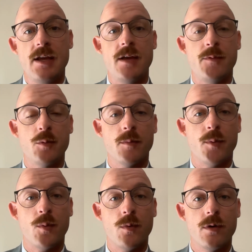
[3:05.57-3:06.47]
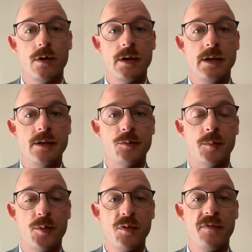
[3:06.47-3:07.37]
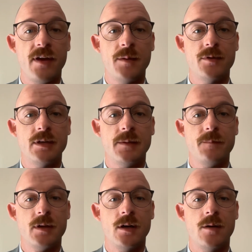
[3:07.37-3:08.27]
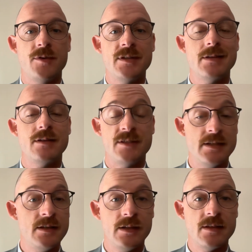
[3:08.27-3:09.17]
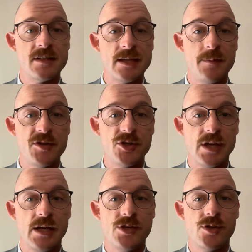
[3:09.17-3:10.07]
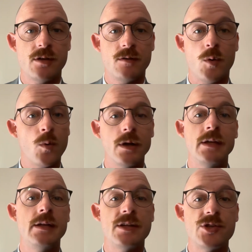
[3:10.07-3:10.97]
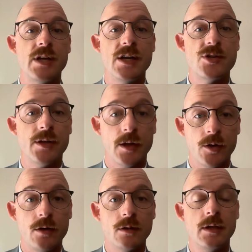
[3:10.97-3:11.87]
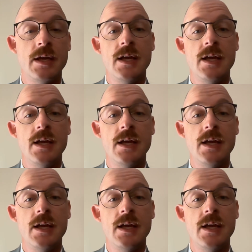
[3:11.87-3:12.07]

If you were born into a poor family, you didn't get the same education or any education at all.